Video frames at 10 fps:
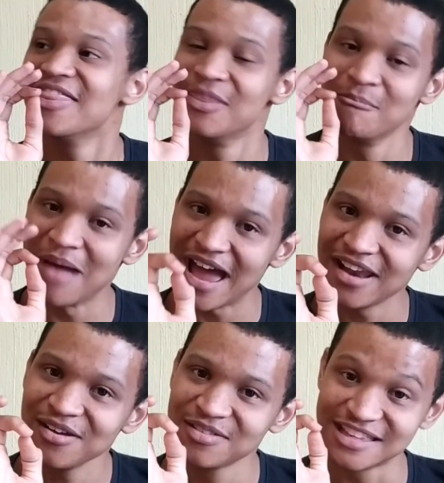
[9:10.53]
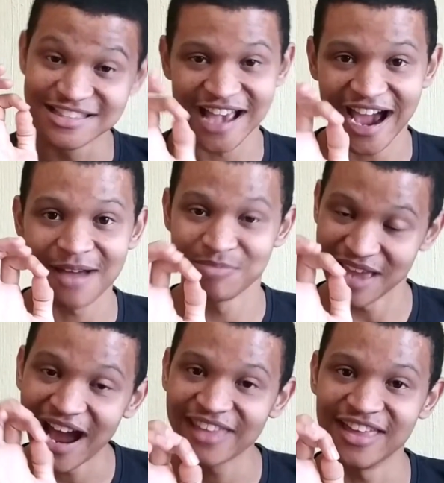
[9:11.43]
the man desire
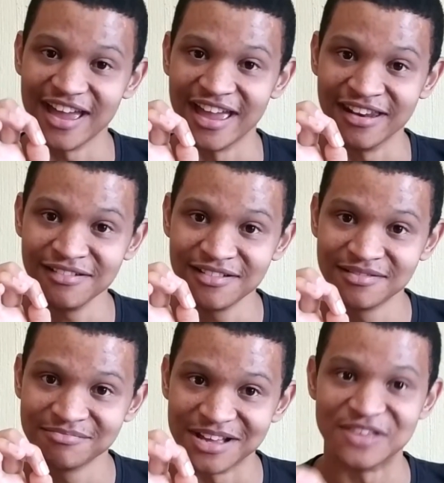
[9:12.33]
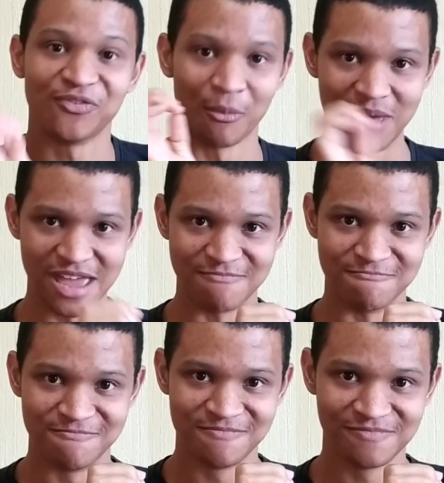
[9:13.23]
behind the N is from
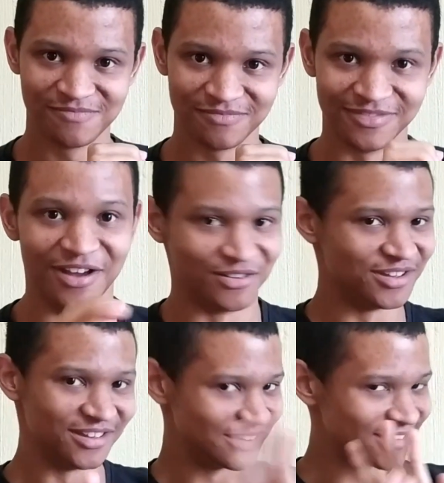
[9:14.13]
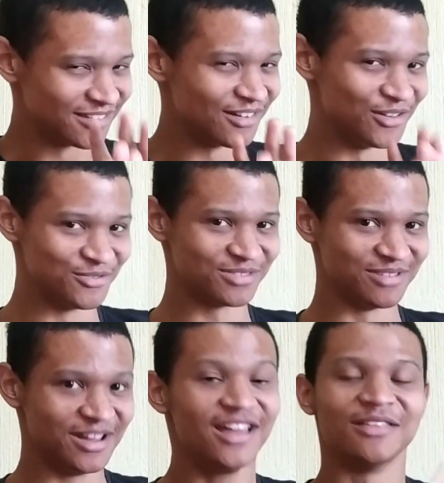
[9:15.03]
M. No, are you with
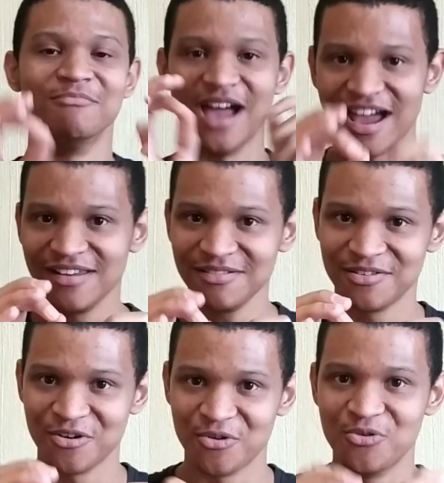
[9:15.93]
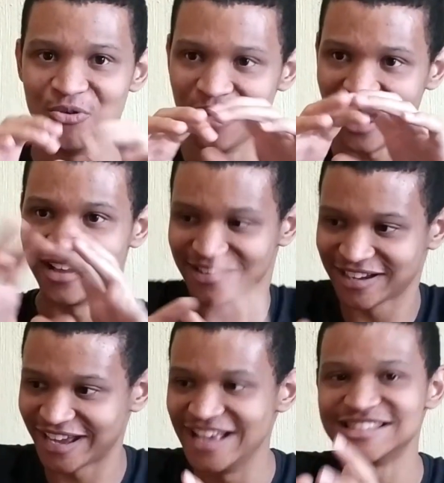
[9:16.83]
me? The man who, like,
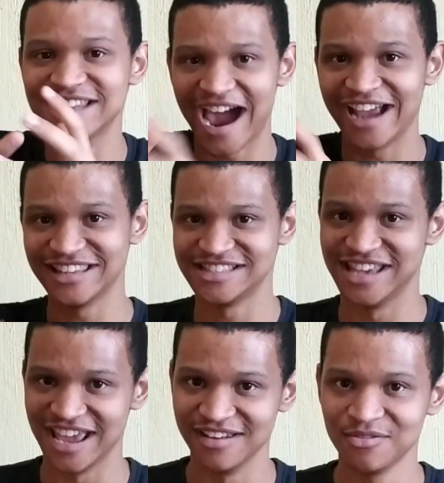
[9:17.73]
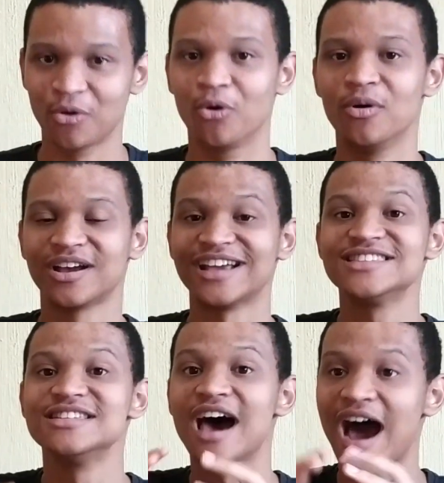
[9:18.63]
created the i30N, or
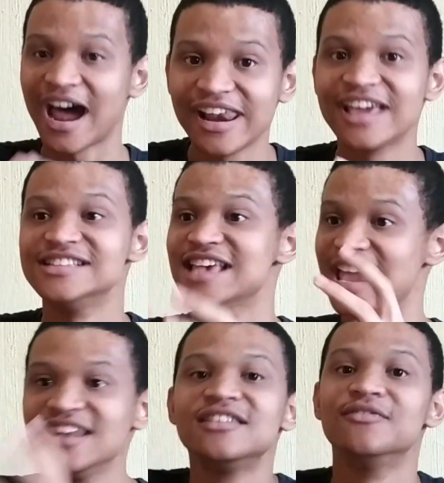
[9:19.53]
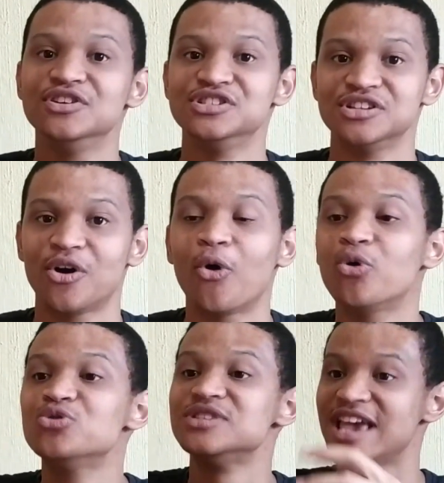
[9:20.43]
created Hyundai's N division,
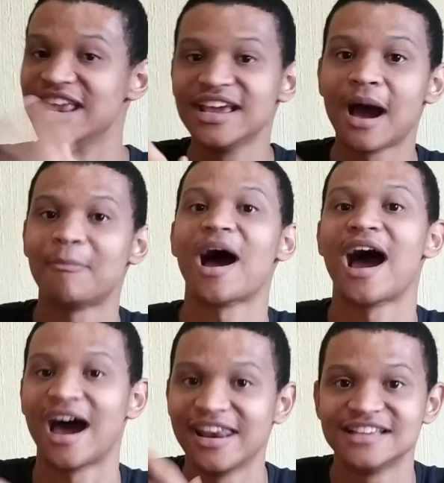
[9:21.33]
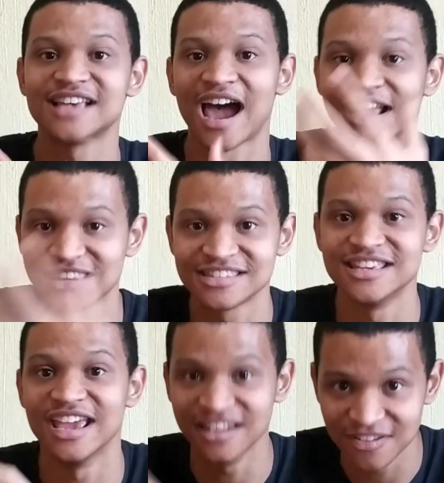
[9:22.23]
or who's heading up Hyundai's
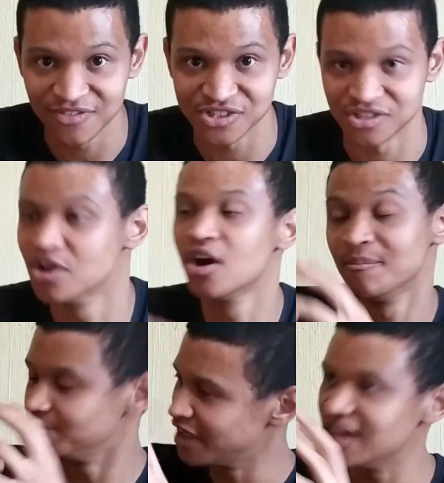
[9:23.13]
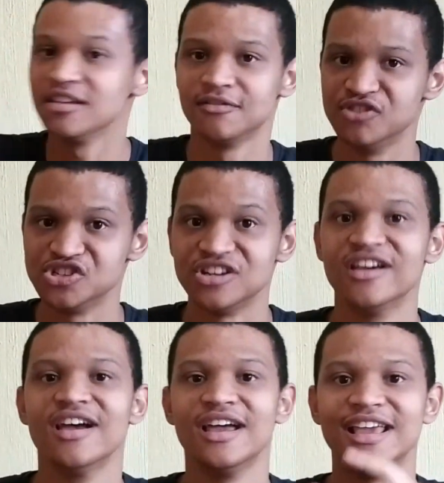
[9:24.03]
i30N division, N
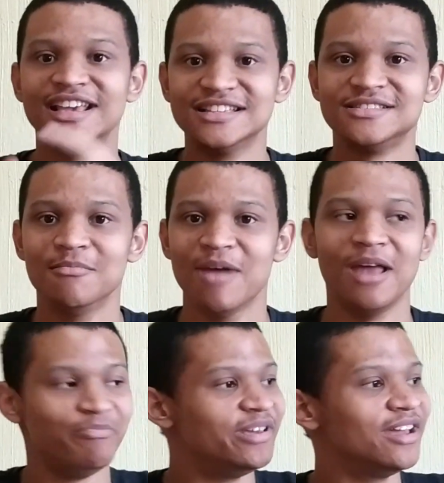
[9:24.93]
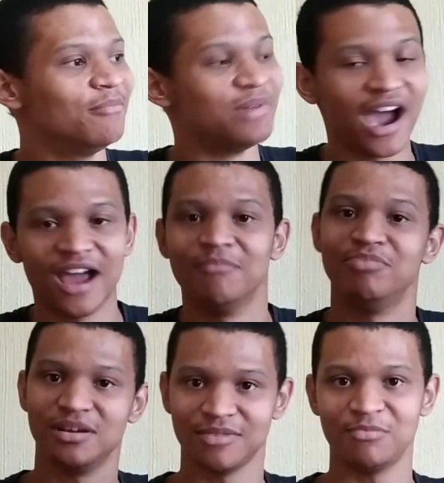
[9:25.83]
division, is the man behind
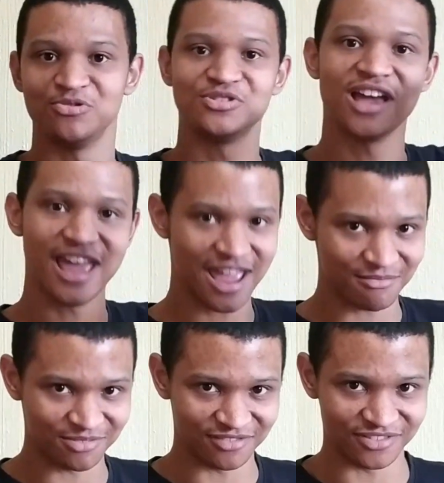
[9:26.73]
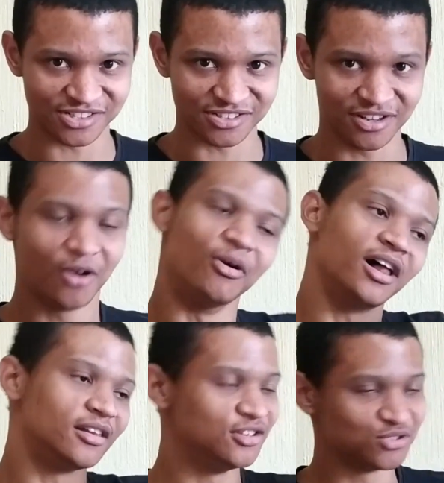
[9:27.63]
BMW's M division.
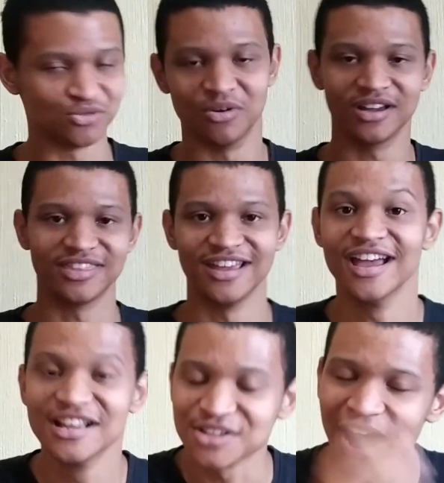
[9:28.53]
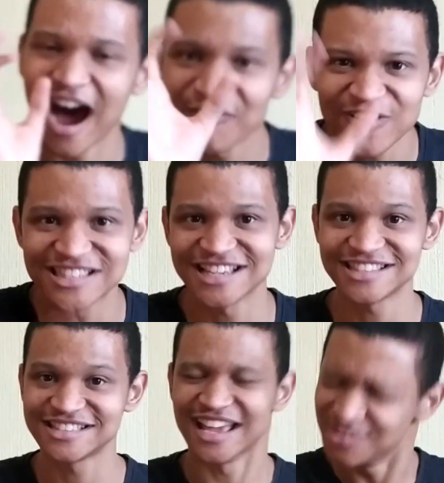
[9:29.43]
Well, he used to work there. So how
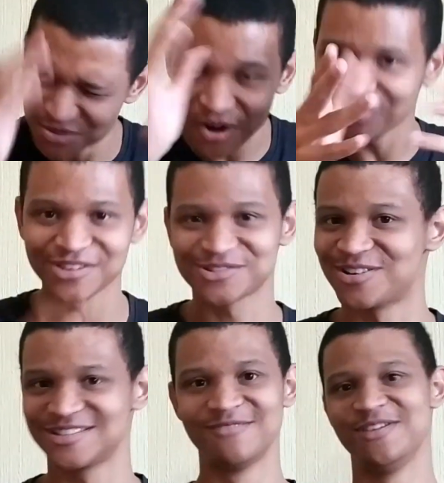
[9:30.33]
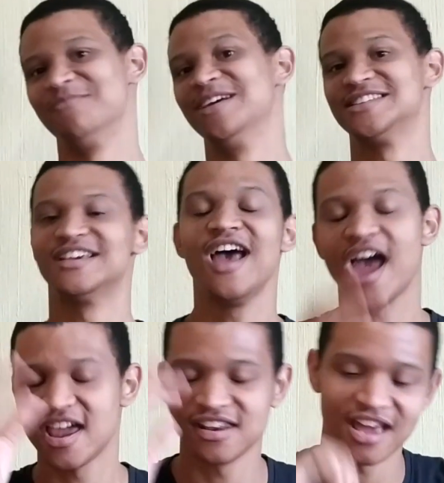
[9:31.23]
fantastic is that? You know this car is going to be amazing.
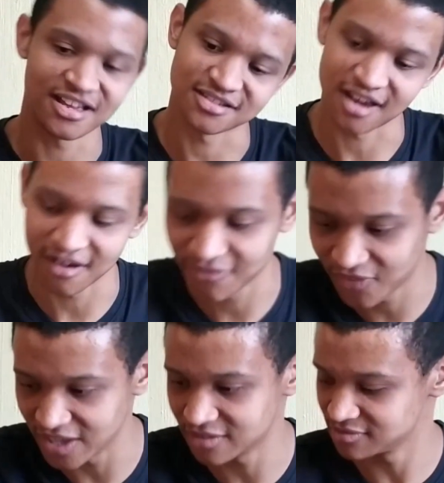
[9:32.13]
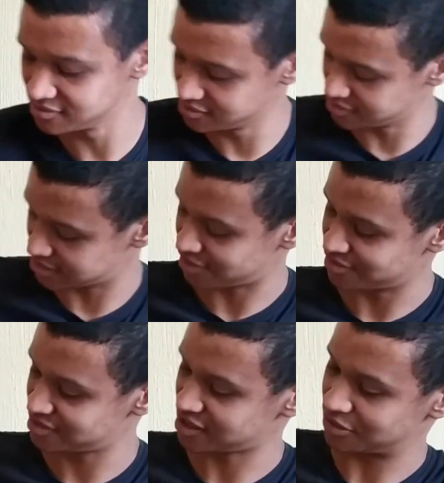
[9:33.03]
And it has fake
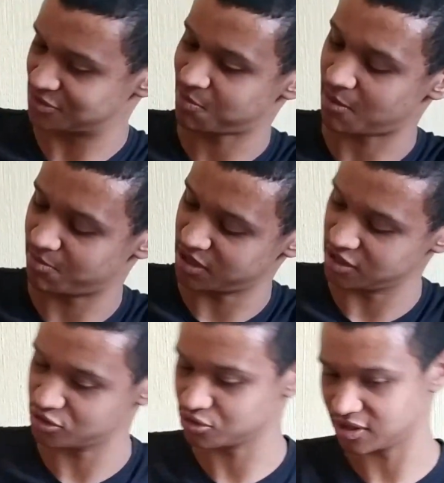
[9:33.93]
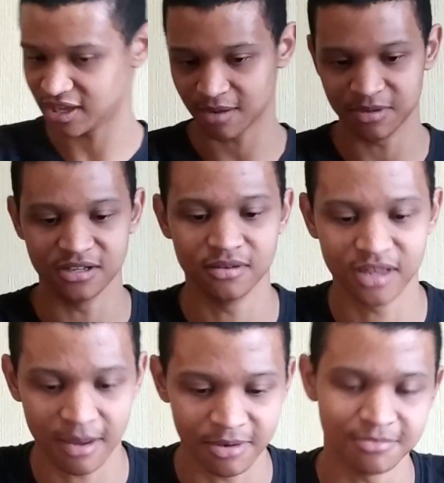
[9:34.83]
sounds pumping into the
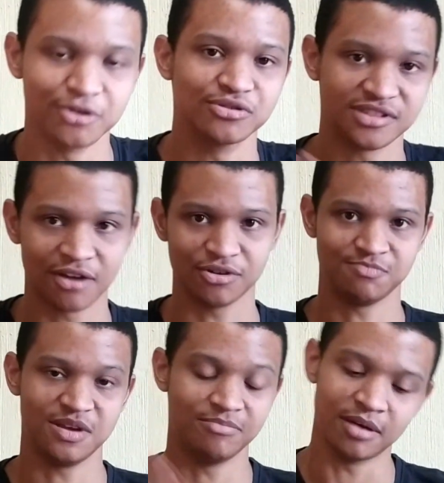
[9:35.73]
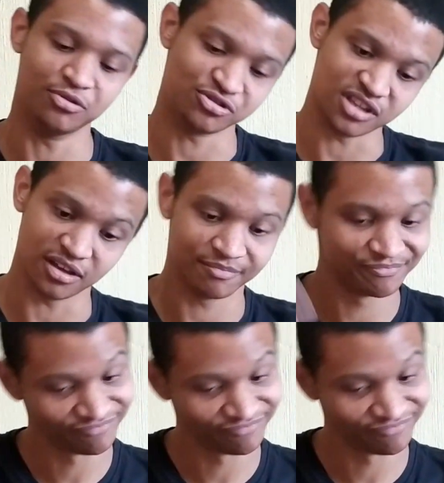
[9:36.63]
cabin because that was BMW's thing.